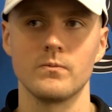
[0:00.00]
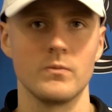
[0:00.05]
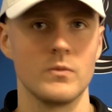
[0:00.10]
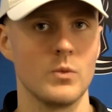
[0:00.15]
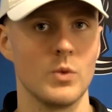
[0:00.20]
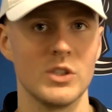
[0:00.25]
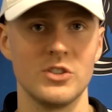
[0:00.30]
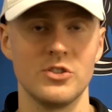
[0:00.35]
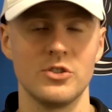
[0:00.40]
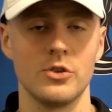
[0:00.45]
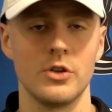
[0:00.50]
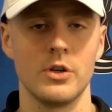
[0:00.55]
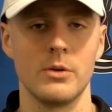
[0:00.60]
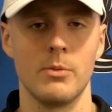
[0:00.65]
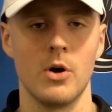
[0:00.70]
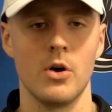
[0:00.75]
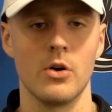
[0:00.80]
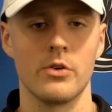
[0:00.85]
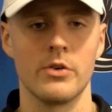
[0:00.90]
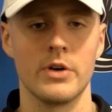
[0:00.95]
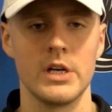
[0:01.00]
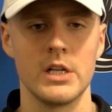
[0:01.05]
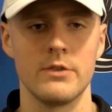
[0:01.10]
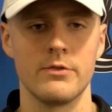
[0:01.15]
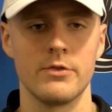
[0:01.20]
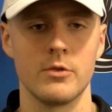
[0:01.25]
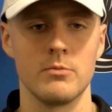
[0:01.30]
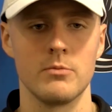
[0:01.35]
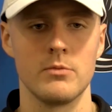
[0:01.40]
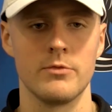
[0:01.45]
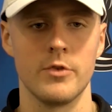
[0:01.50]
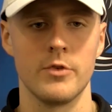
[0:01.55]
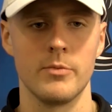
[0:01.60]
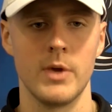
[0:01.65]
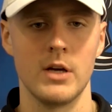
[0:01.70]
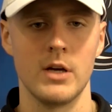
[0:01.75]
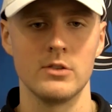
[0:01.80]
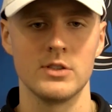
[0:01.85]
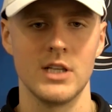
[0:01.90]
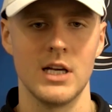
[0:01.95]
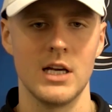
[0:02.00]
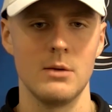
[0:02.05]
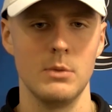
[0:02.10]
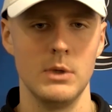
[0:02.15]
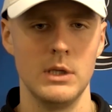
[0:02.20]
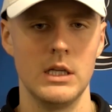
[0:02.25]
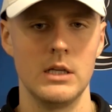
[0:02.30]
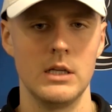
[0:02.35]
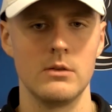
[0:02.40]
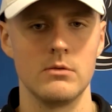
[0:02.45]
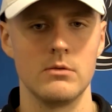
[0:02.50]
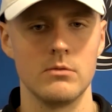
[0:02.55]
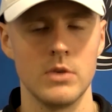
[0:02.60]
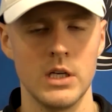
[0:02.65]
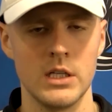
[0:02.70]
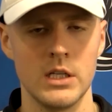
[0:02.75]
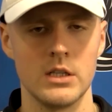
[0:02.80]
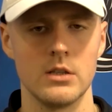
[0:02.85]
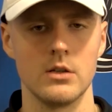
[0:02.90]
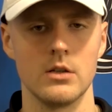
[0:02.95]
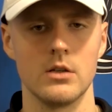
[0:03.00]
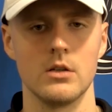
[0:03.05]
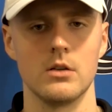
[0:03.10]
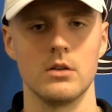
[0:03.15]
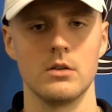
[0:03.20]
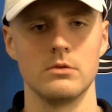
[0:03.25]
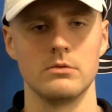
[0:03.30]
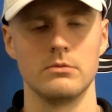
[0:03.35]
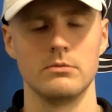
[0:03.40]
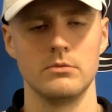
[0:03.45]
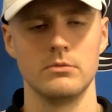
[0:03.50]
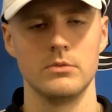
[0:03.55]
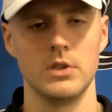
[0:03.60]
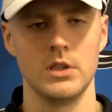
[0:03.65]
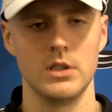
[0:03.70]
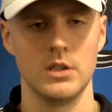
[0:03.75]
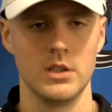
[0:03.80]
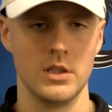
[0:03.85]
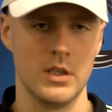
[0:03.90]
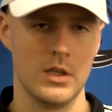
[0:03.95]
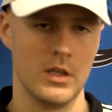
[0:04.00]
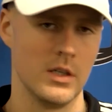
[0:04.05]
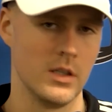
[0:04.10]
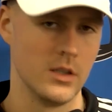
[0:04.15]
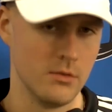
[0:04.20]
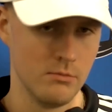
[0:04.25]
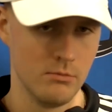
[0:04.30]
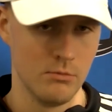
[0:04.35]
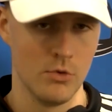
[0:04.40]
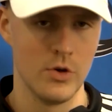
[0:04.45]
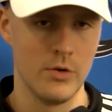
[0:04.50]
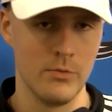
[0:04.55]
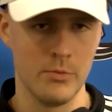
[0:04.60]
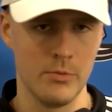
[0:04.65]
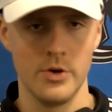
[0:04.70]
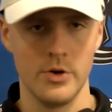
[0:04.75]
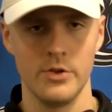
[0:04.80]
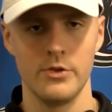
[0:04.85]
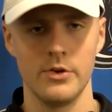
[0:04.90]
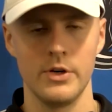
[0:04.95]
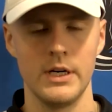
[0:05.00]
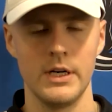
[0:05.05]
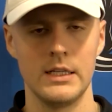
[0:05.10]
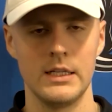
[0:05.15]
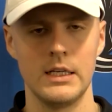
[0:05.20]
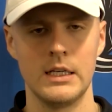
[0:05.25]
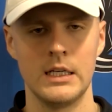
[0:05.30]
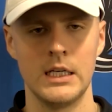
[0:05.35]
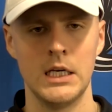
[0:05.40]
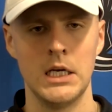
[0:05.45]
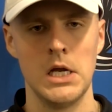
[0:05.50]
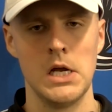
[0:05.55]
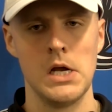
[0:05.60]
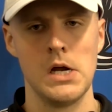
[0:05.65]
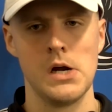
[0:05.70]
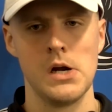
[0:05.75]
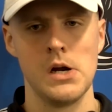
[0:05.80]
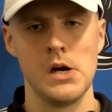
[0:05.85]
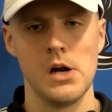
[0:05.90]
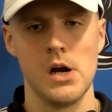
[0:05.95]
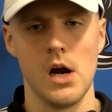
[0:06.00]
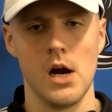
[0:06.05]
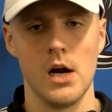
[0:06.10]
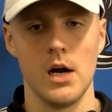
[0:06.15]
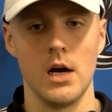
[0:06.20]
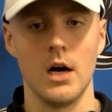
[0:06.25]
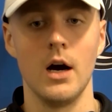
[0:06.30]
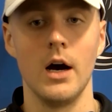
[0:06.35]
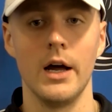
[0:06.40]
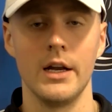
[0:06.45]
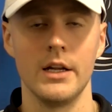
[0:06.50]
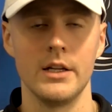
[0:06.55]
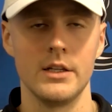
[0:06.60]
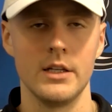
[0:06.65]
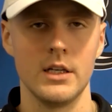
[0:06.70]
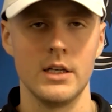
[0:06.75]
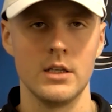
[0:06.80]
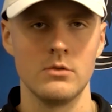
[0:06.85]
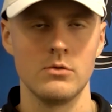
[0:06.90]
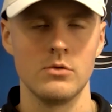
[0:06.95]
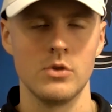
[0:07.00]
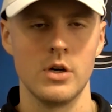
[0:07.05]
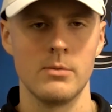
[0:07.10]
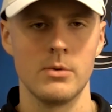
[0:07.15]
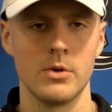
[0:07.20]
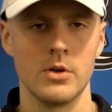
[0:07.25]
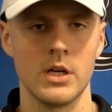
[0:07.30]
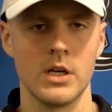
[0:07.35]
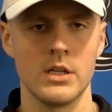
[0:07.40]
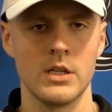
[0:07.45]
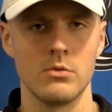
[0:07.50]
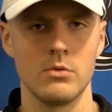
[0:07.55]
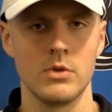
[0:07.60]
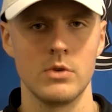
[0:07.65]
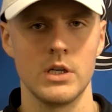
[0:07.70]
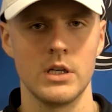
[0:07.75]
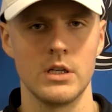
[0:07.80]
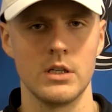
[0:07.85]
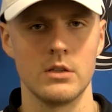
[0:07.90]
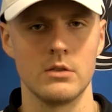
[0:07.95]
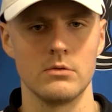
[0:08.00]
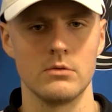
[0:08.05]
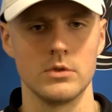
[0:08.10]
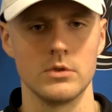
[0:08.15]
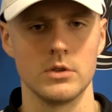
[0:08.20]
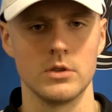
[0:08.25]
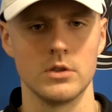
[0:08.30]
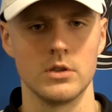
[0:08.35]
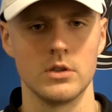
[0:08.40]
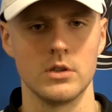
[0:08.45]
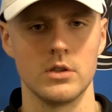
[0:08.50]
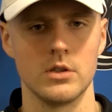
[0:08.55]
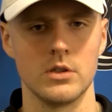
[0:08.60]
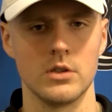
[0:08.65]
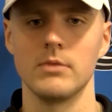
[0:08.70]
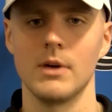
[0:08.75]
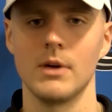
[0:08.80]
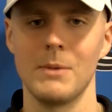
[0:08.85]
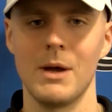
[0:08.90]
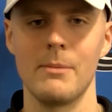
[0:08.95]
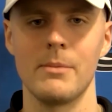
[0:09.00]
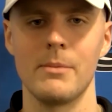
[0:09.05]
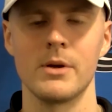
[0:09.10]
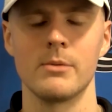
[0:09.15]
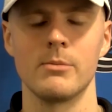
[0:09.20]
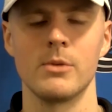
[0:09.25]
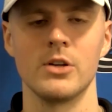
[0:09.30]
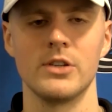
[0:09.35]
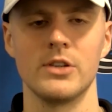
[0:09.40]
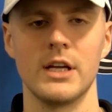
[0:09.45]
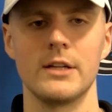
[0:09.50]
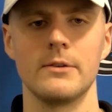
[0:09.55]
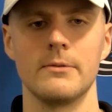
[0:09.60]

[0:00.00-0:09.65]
Wasn't shooting the ball great from the outside, but then hit a more important three at the end. And at the end, we were able to get the win, and I'm happy about that.